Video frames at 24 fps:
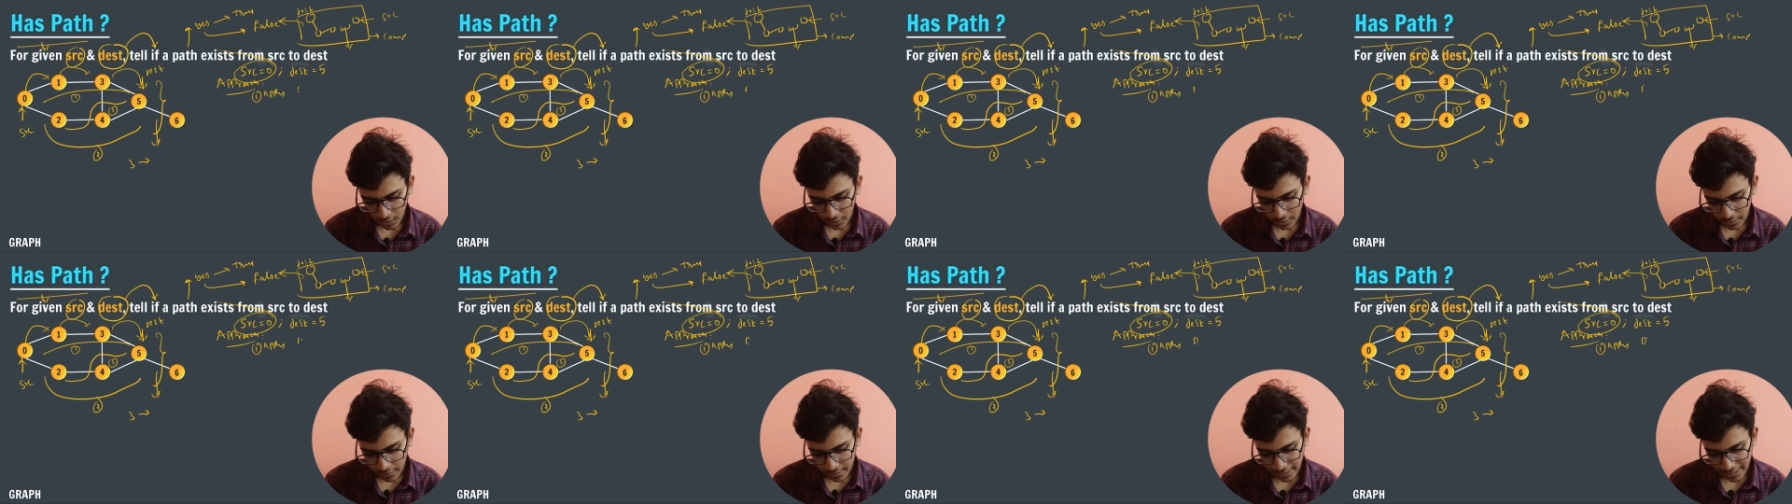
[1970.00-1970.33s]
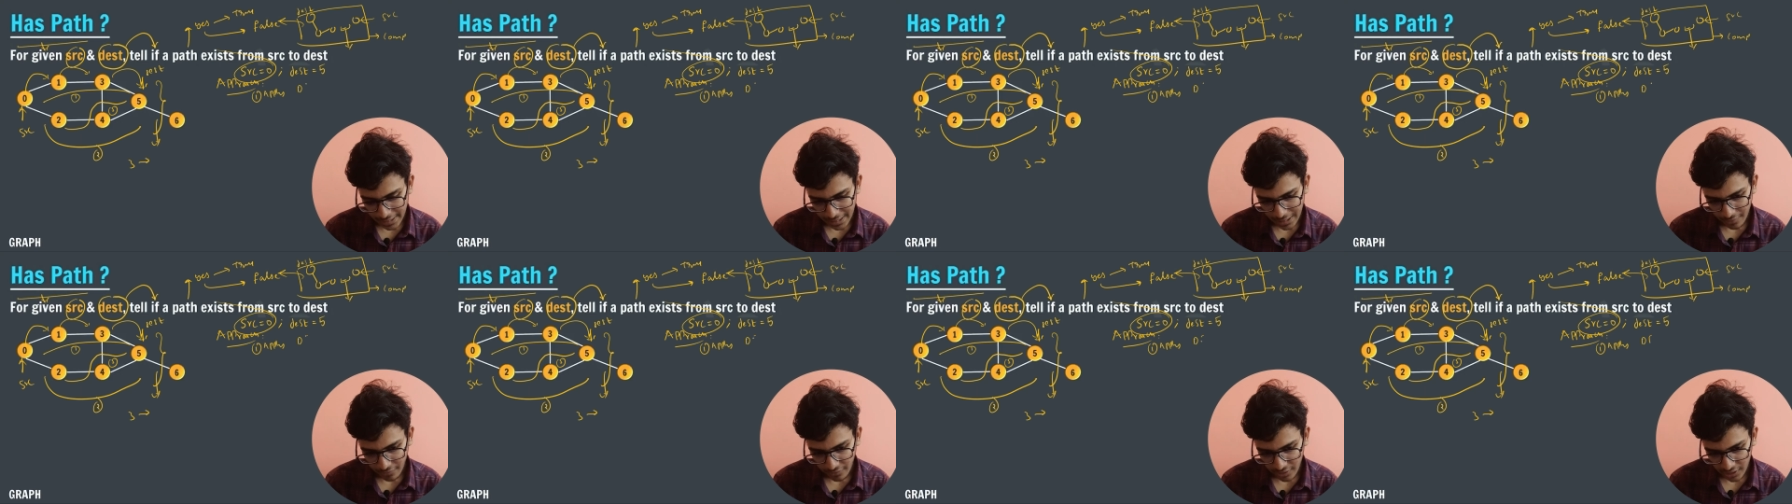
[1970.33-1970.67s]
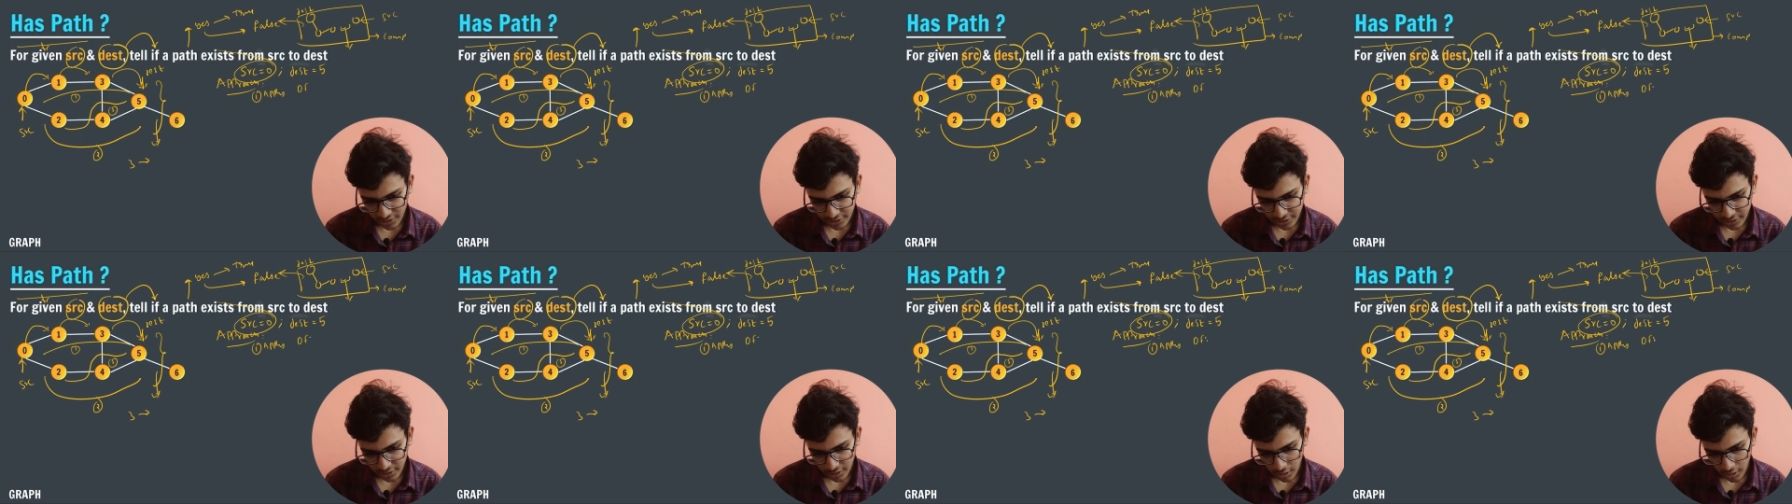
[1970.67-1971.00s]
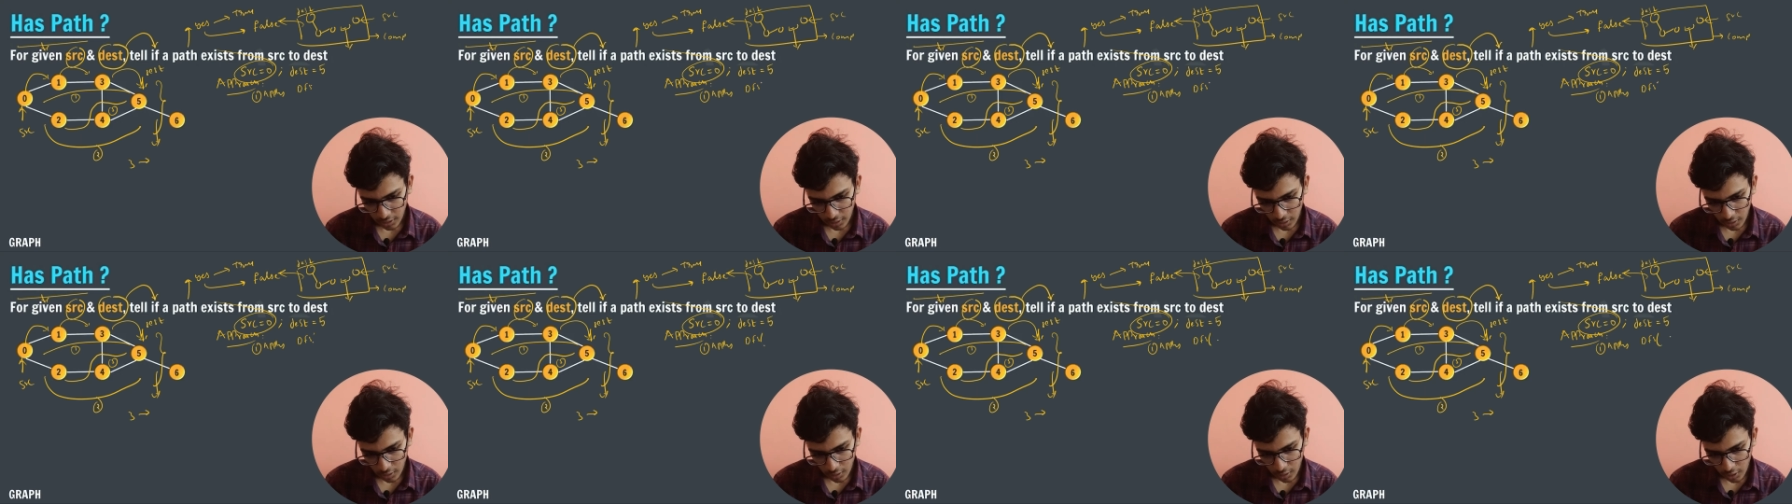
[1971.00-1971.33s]
DFS
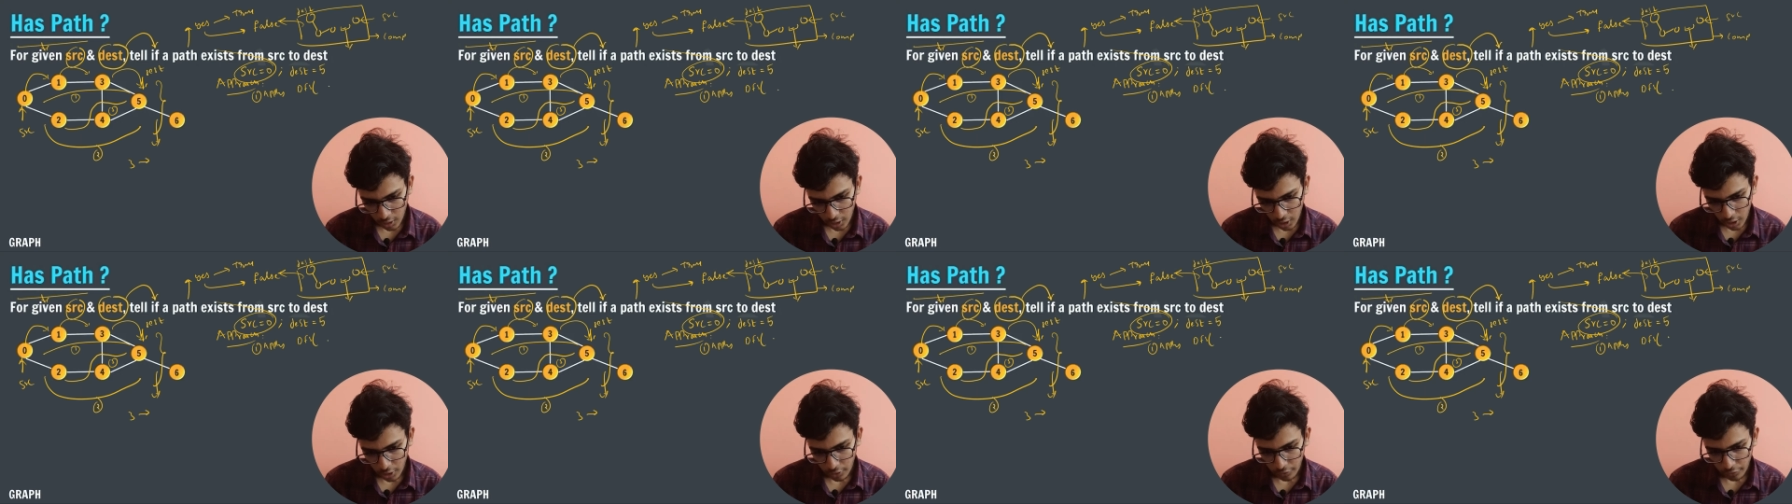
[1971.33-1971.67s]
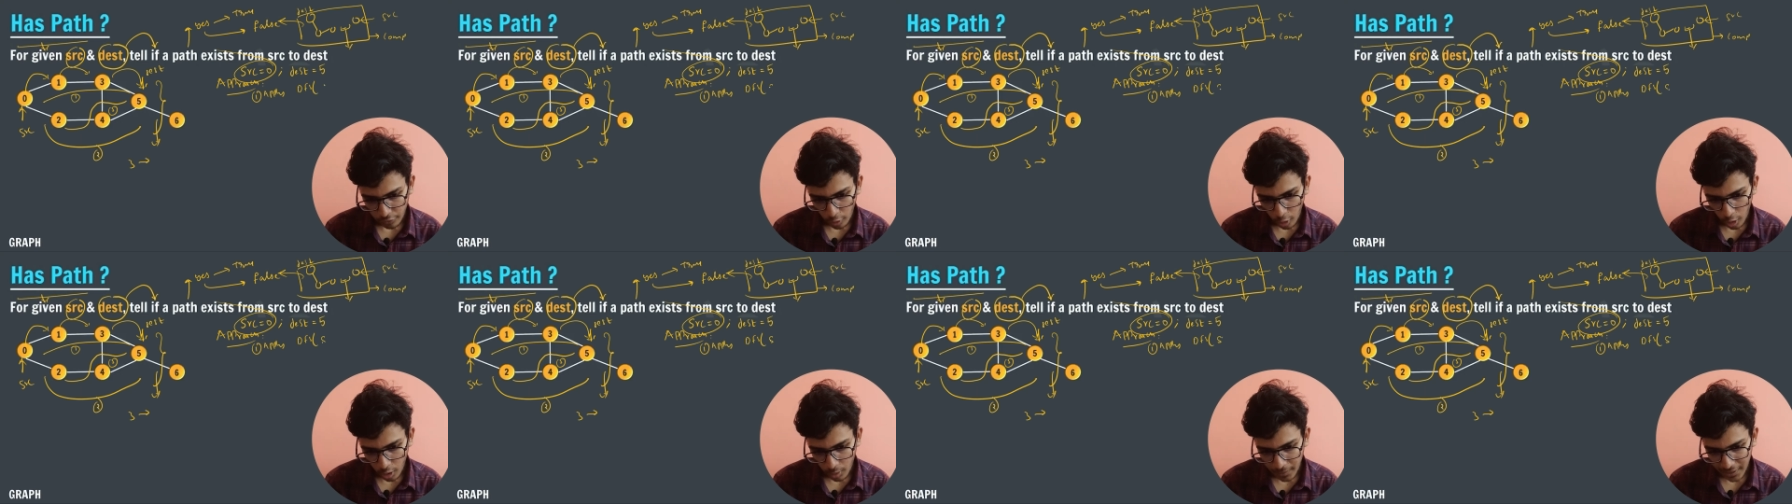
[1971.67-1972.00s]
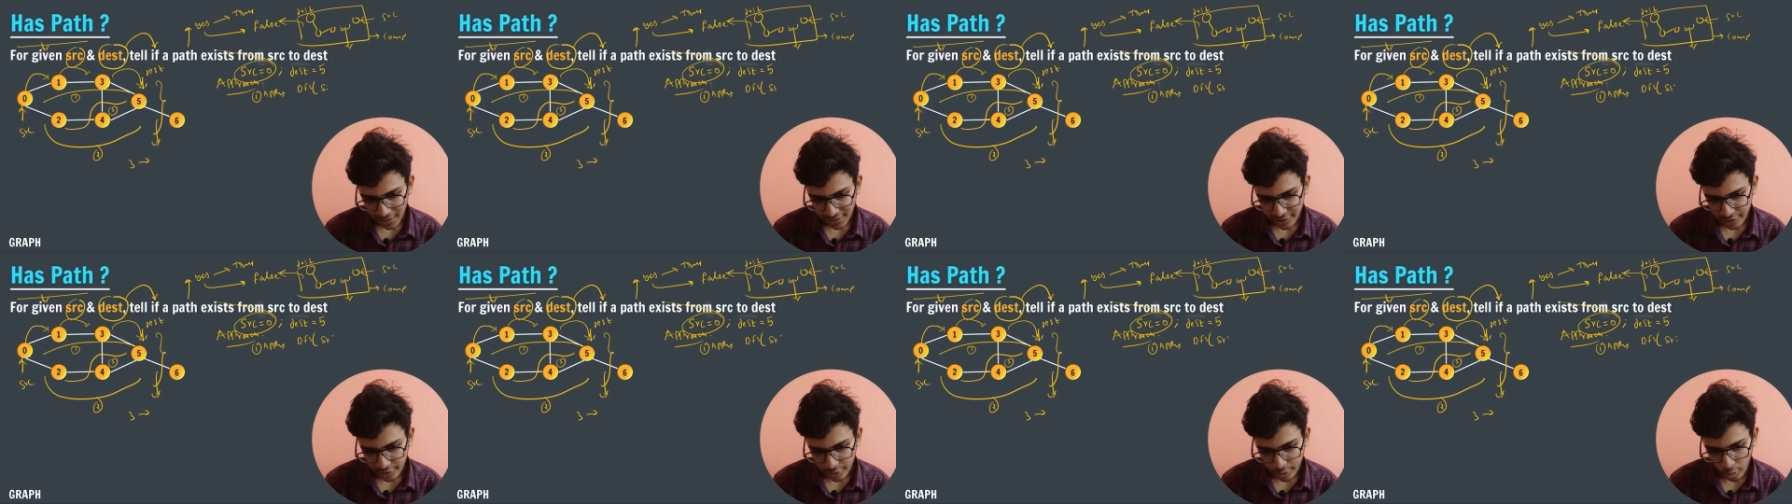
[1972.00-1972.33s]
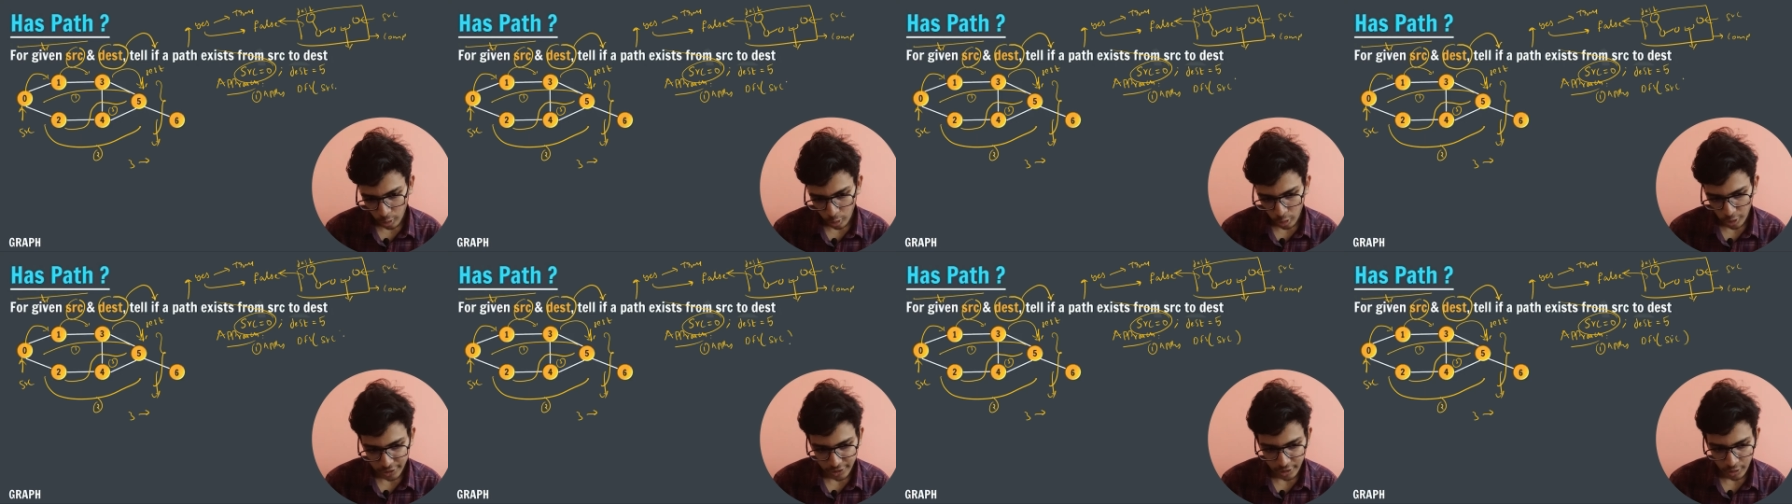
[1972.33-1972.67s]
for my source